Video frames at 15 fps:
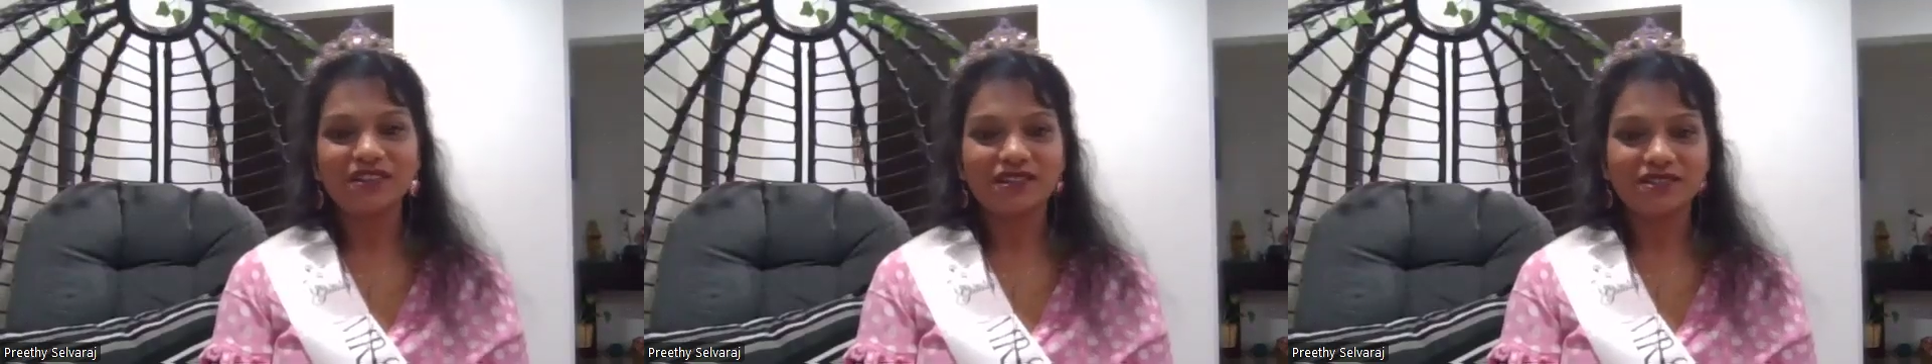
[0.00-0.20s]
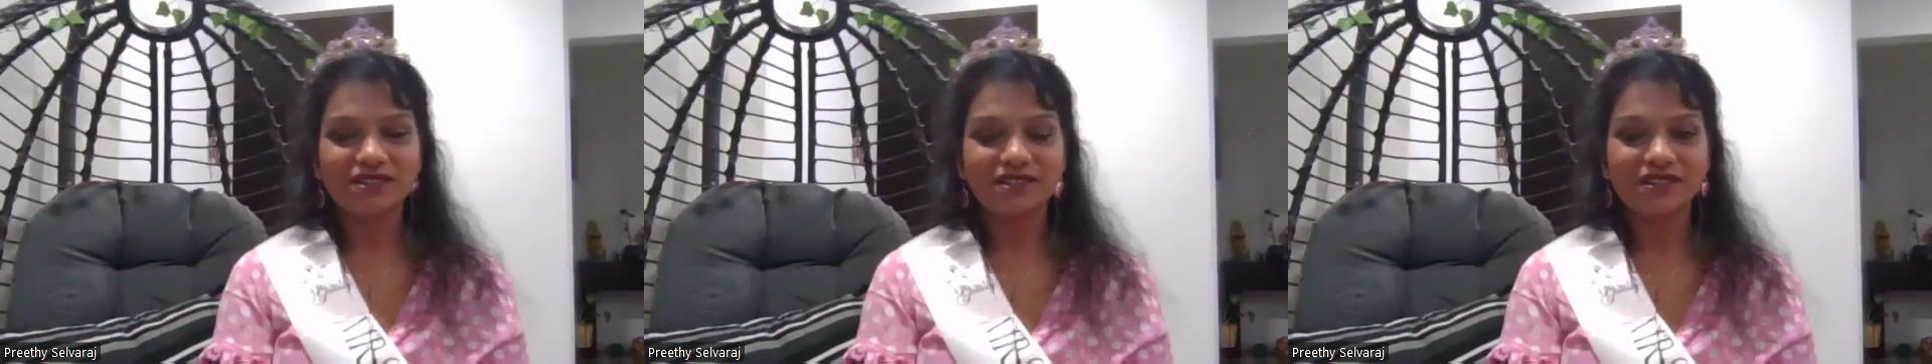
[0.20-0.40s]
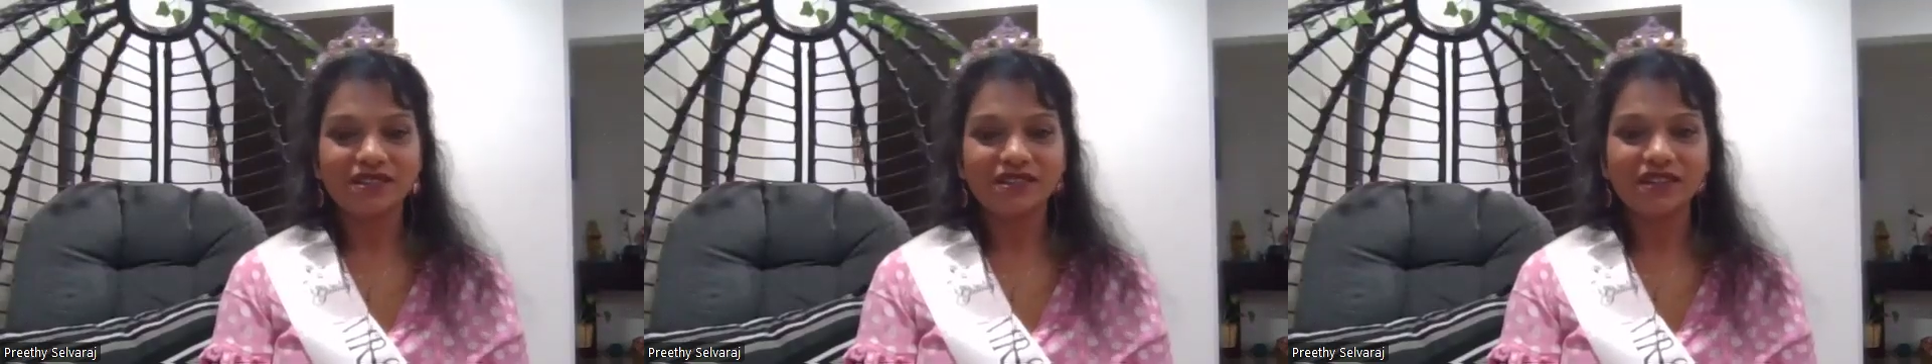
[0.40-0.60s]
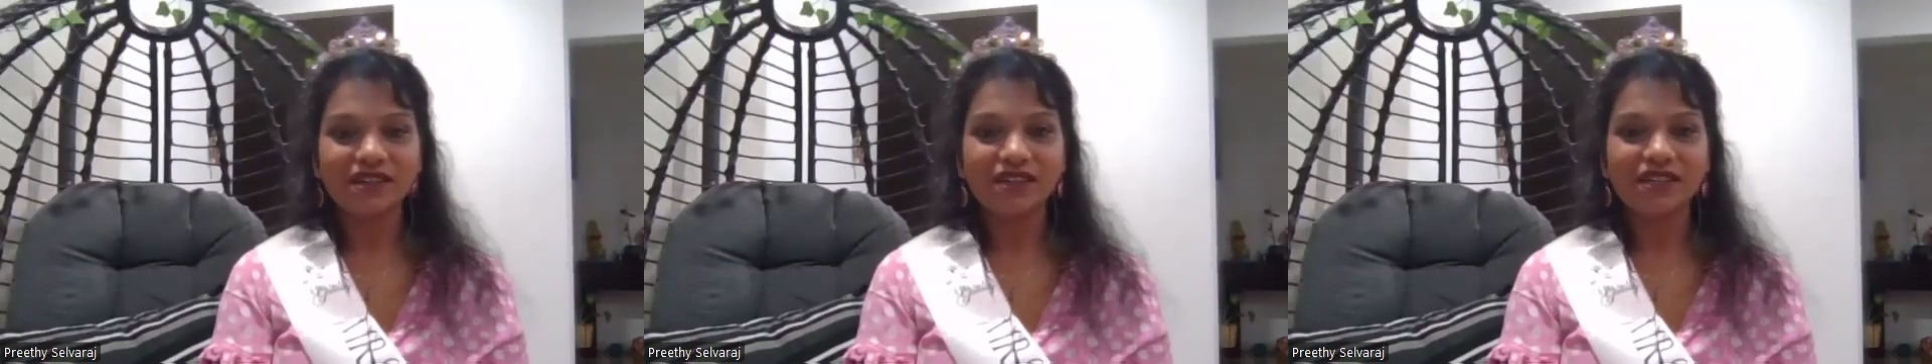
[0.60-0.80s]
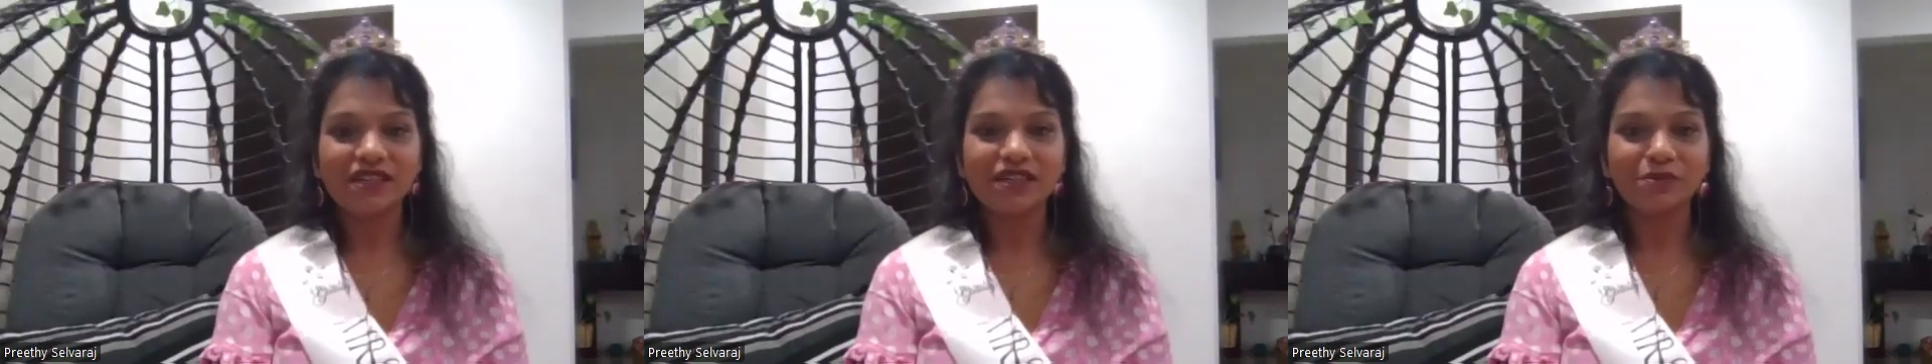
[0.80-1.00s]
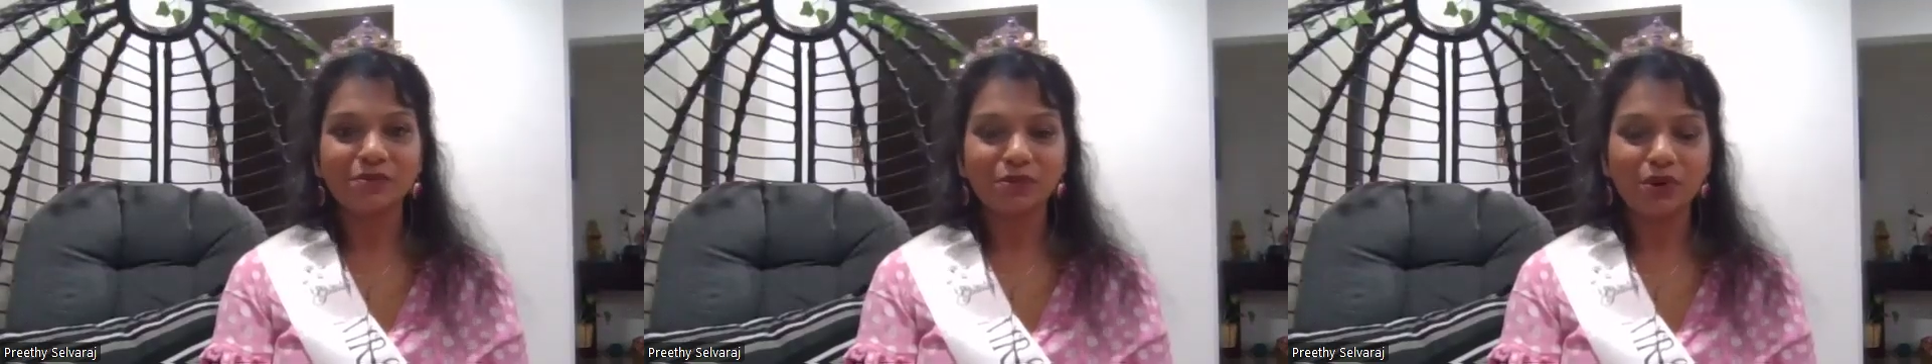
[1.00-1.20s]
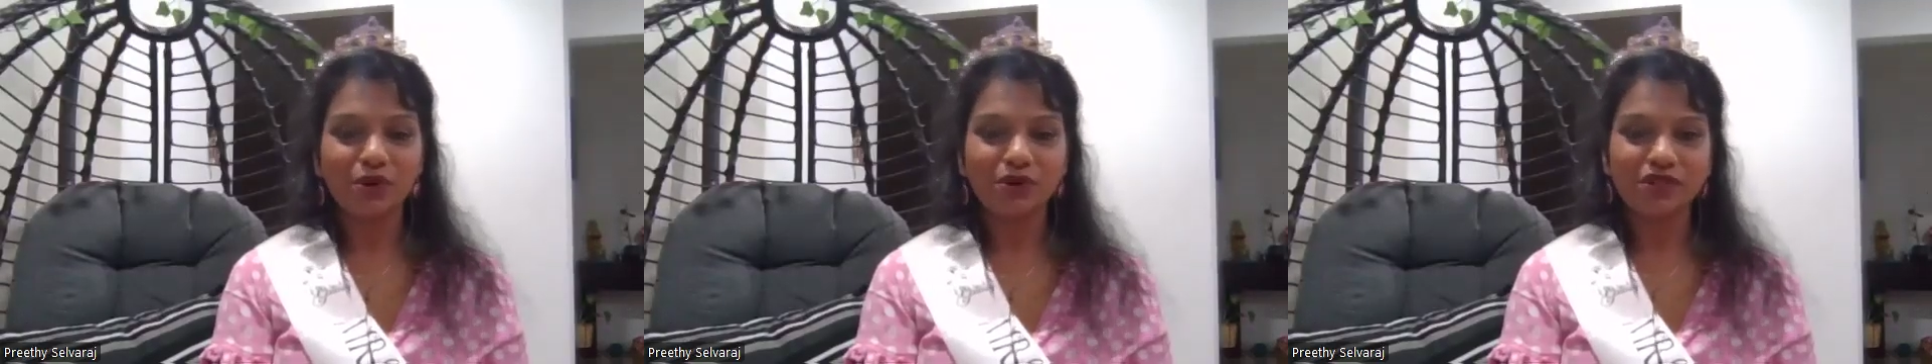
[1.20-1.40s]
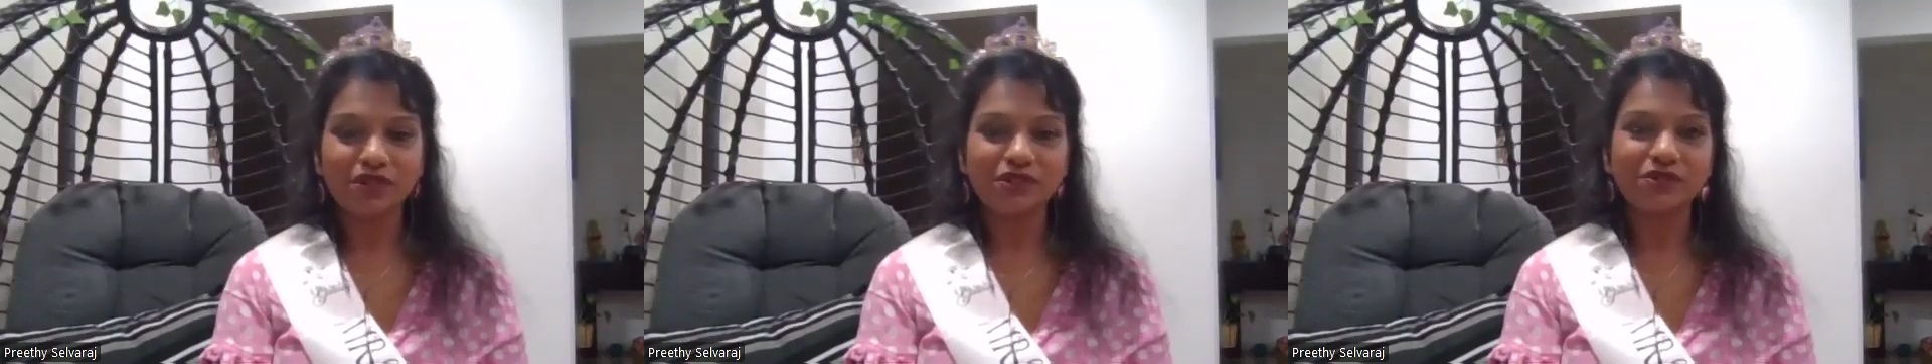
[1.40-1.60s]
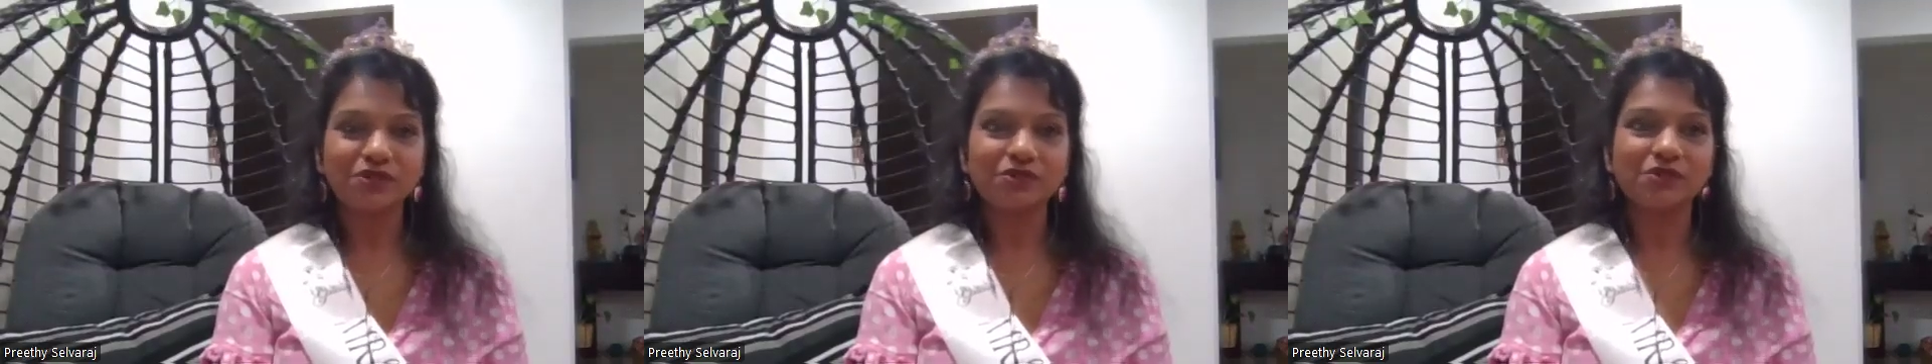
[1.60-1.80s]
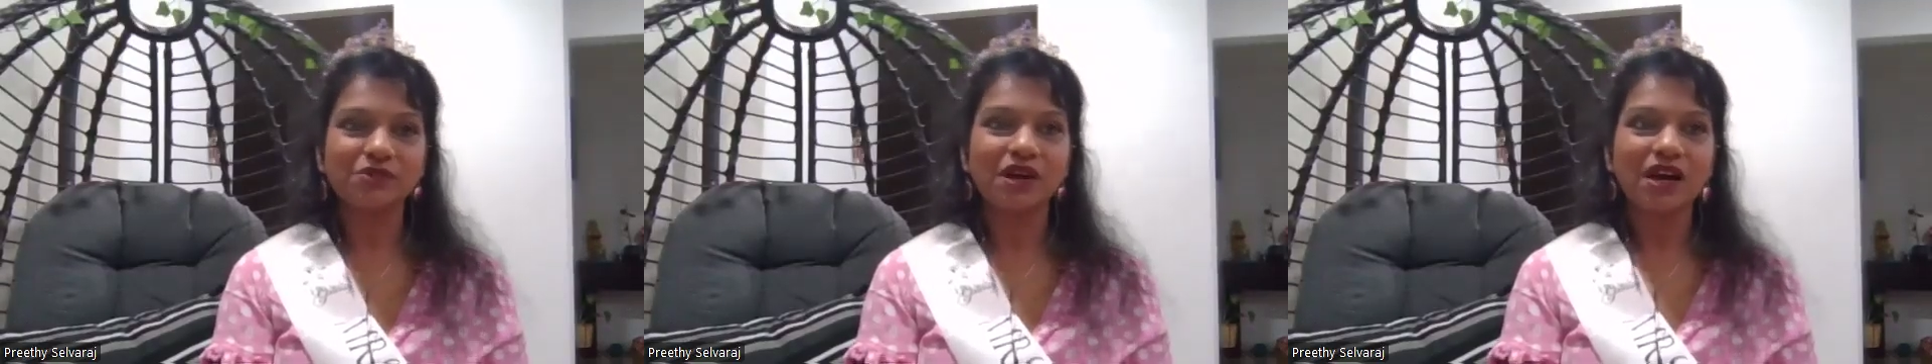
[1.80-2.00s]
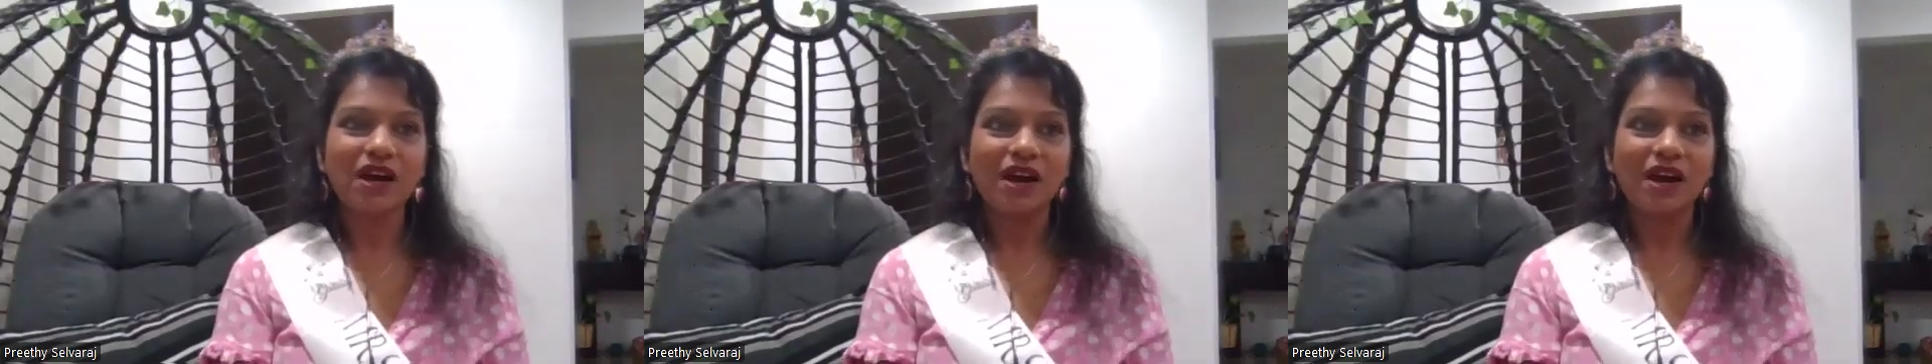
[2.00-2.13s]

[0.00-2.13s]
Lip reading: That's really important to